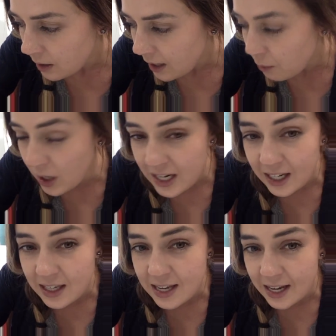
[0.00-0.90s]
I'm writing
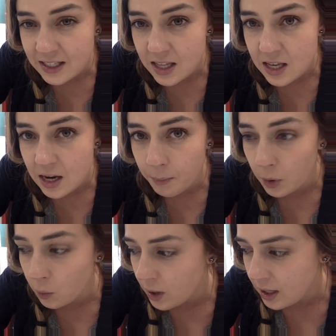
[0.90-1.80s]
it next to the number
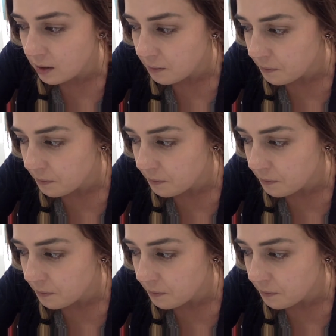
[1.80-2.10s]
1.